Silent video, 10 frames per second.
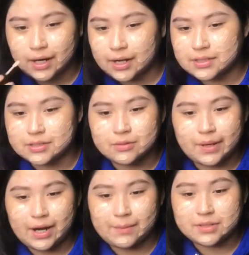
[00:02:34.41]
I had to do
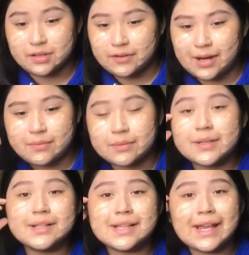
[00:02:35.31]
my eyebrows off camera
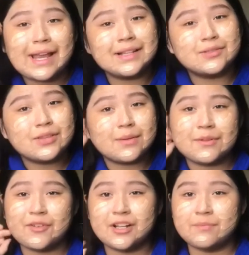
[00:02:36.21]
because I can't do them
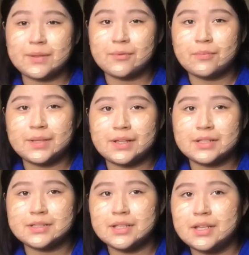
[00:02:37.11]
in front of people
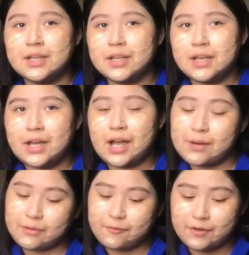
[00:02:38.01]
because
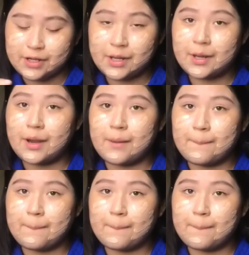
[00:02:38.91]
I will fucking,